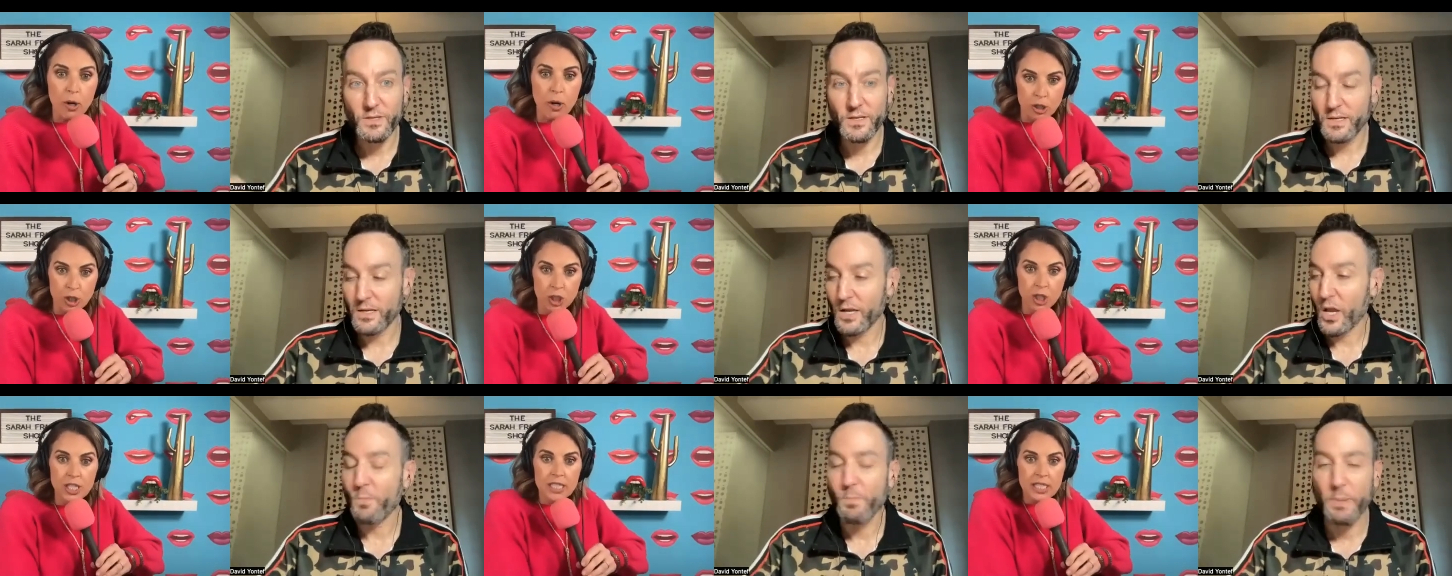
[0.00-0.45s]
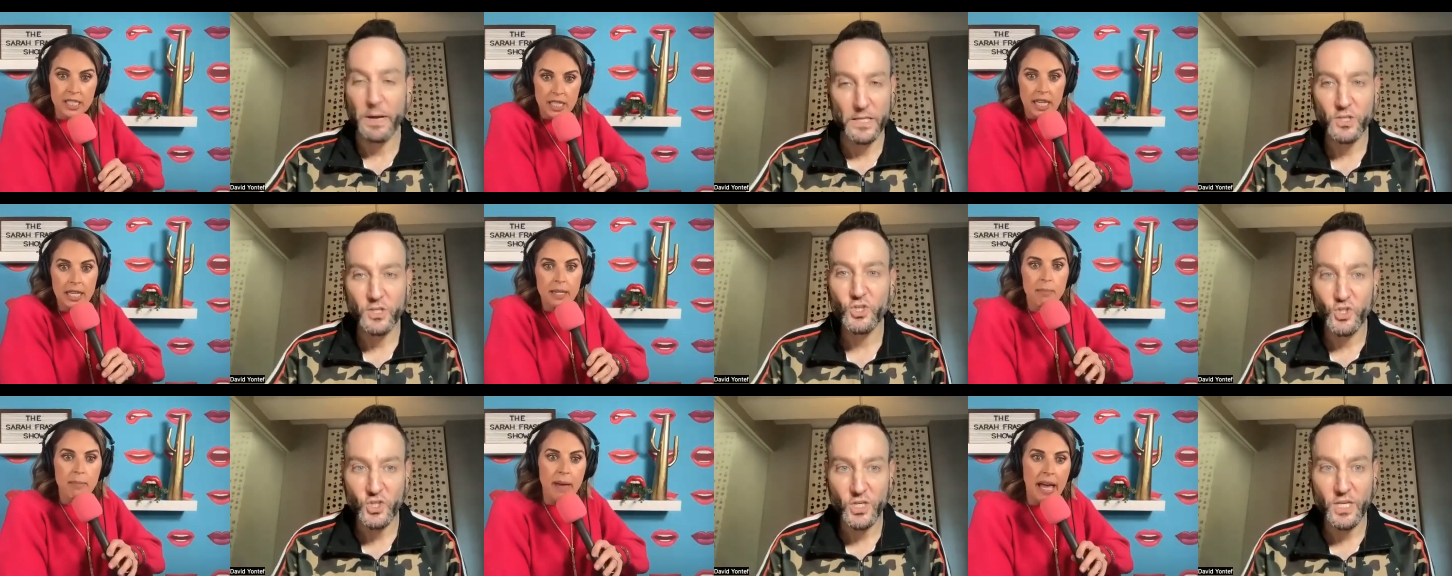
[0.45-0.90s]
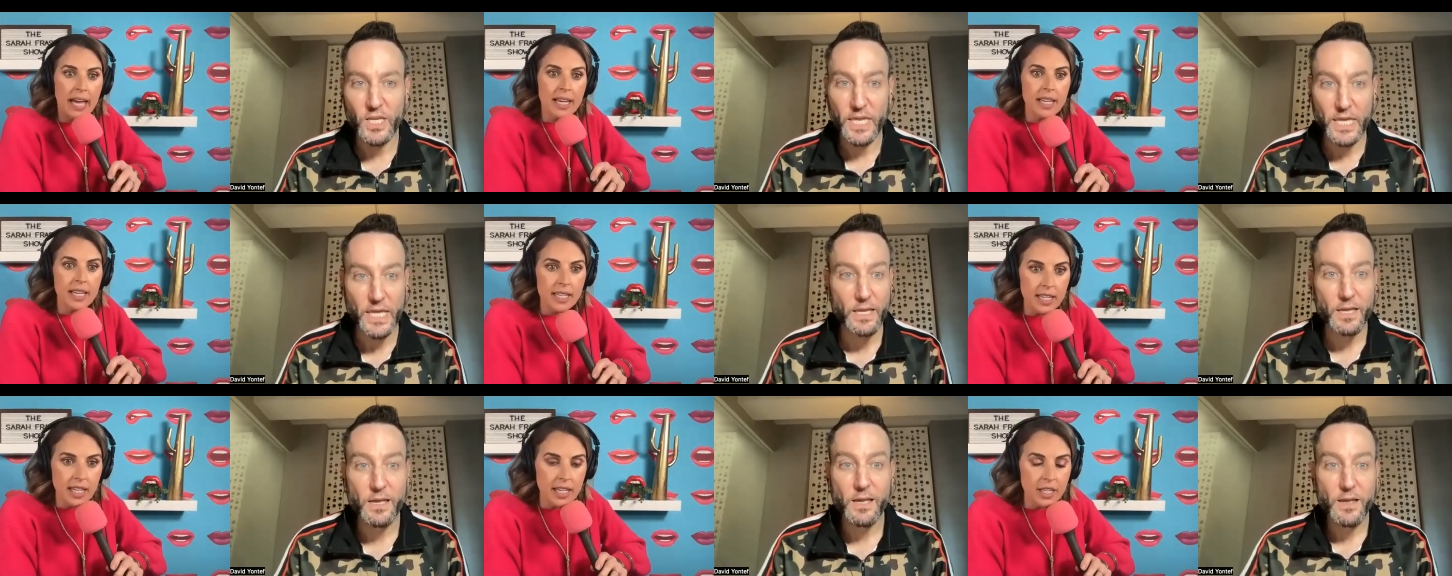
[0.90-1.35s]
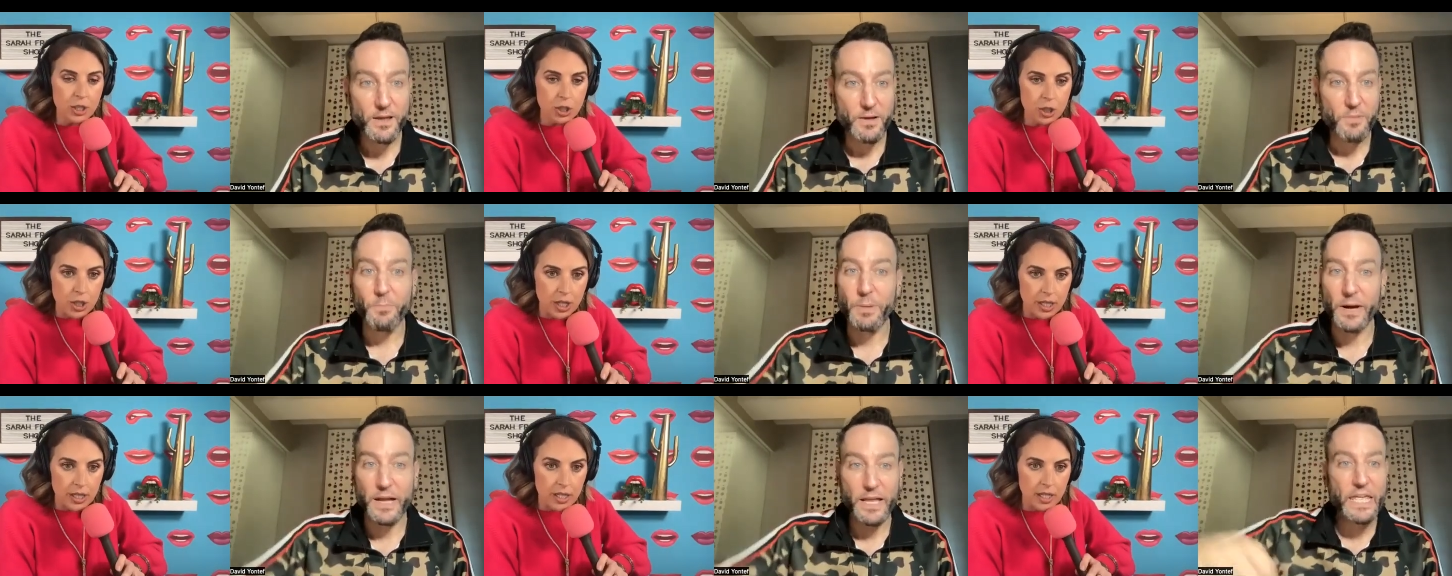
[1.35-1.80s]
Speaker 1: She's but like MAGA she,
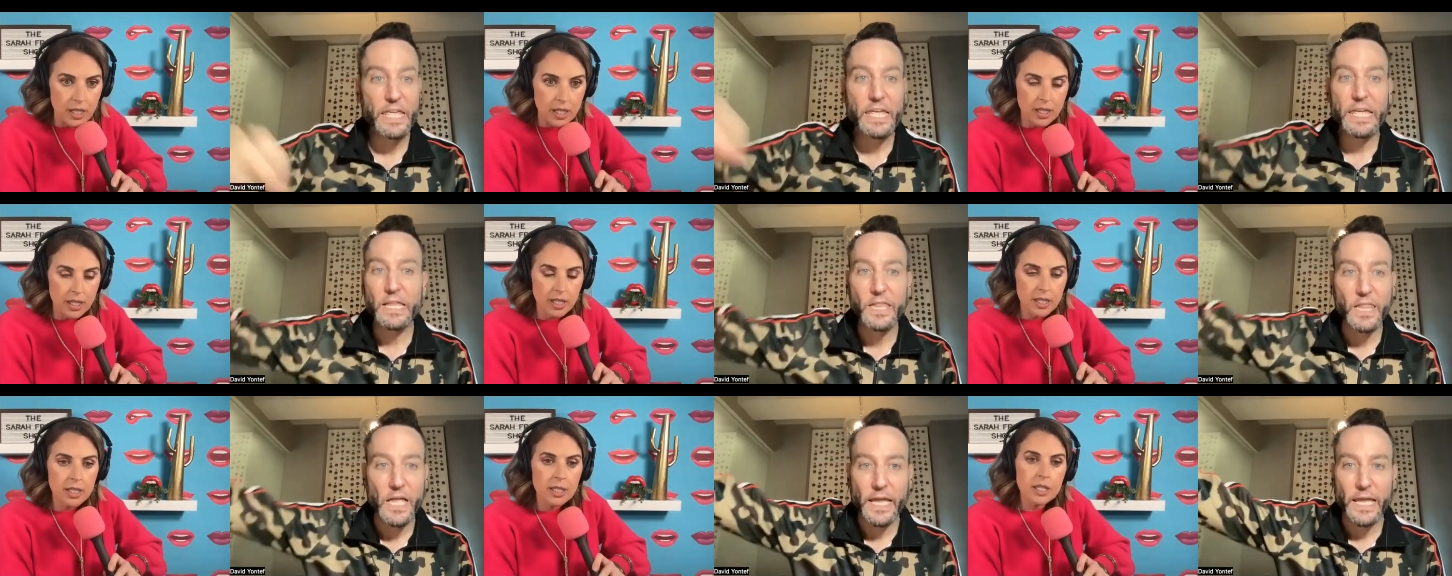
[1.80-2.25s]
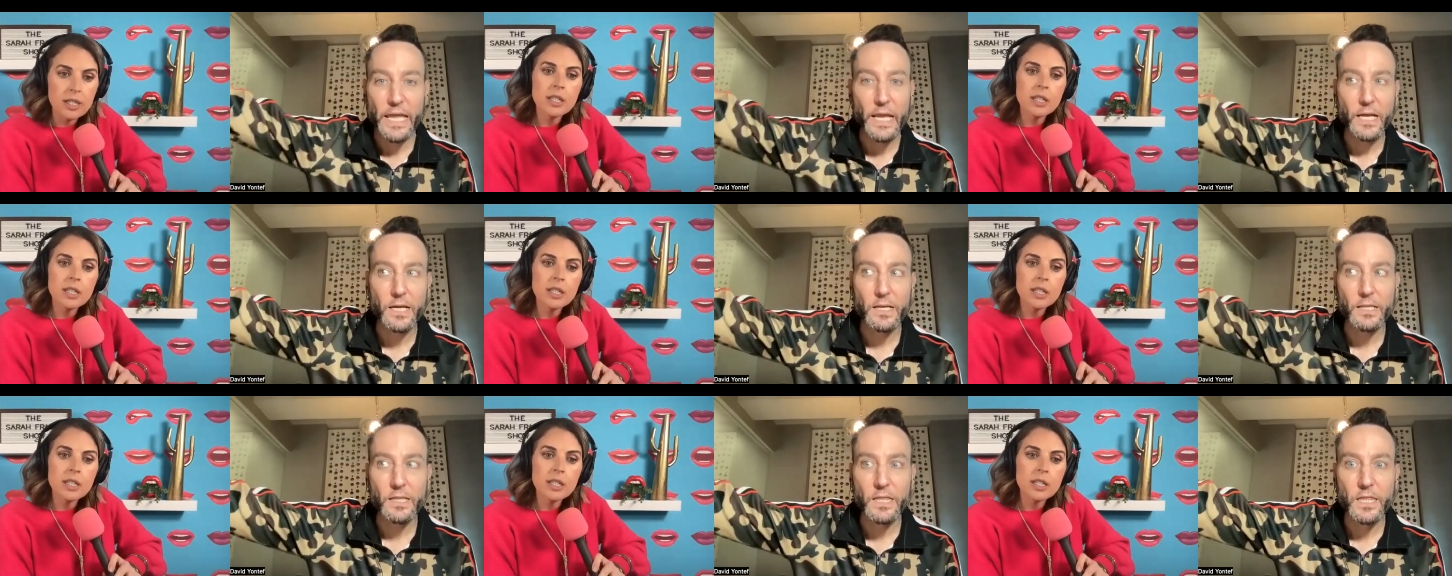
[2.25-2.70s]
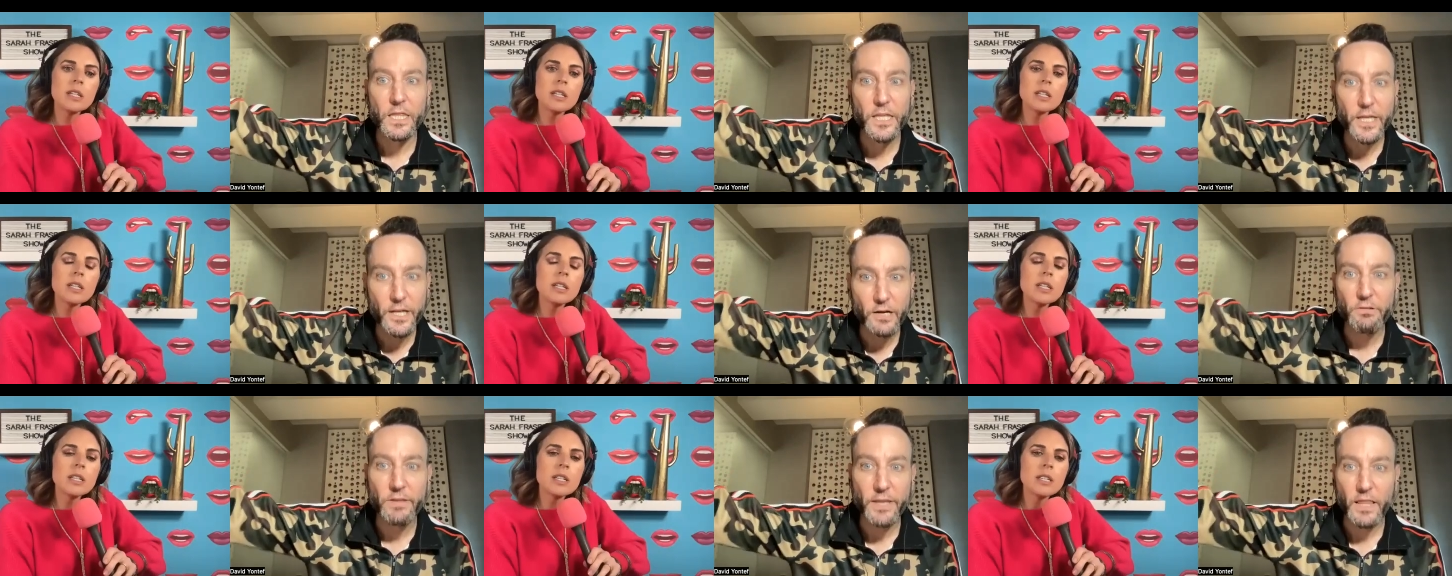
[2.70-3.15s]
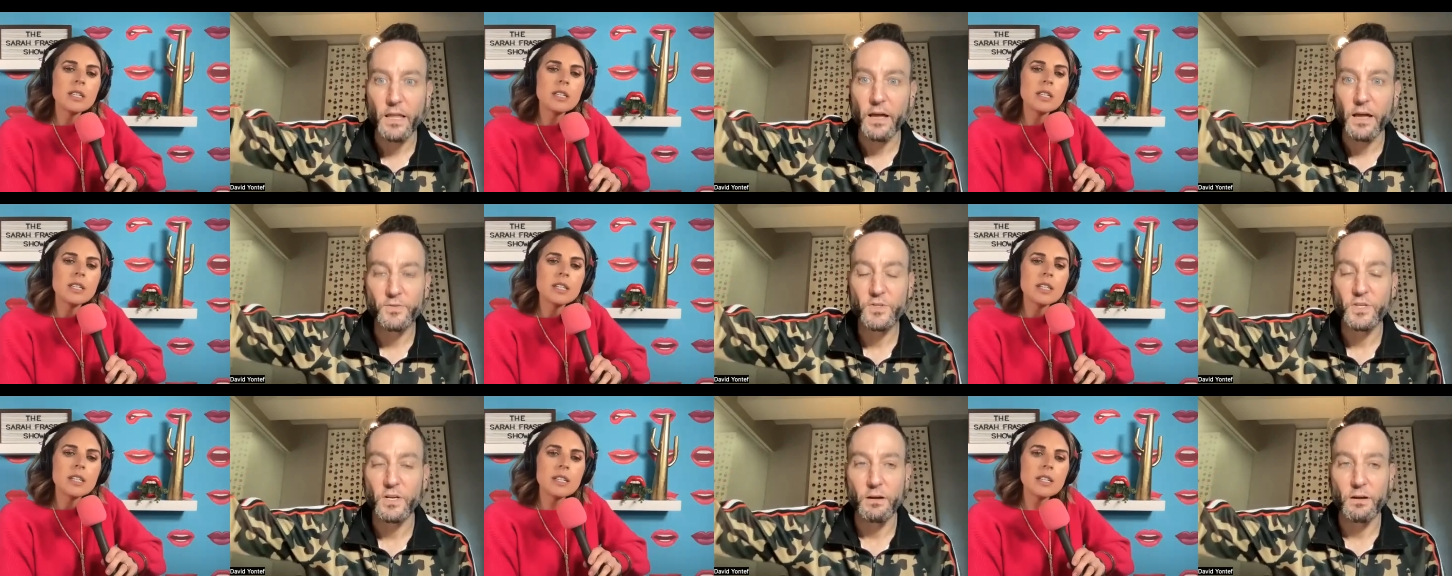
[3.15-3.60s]
Nation. But he like literally
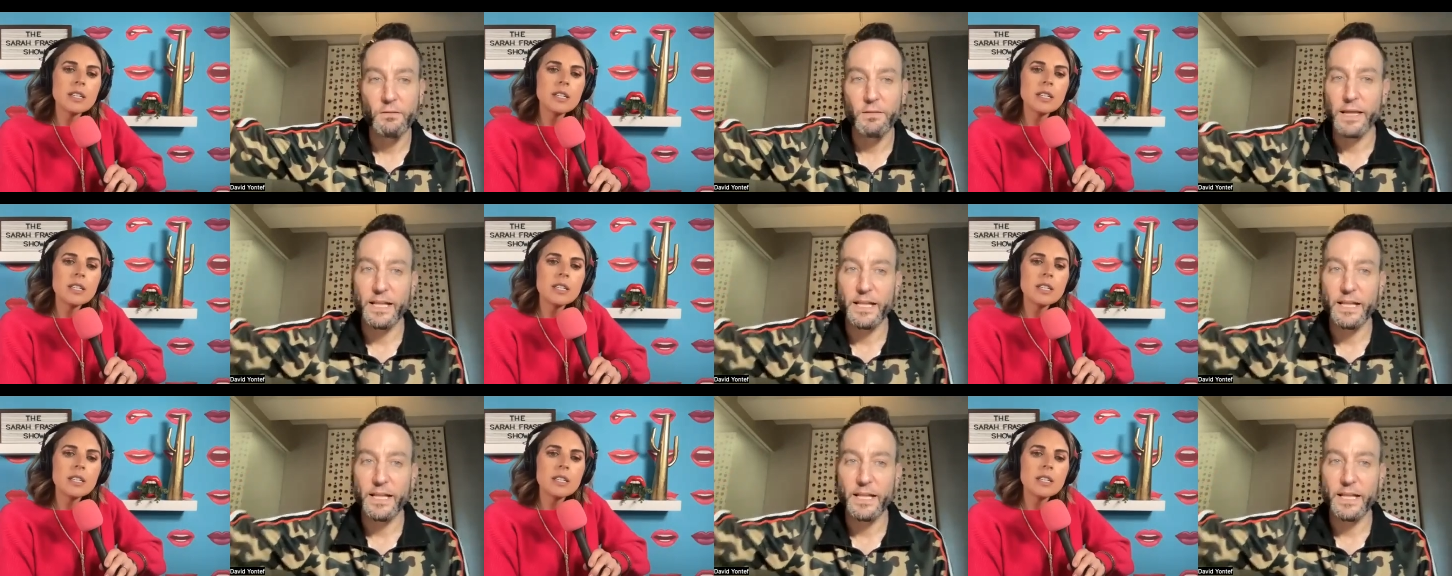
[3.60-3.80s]
loves her.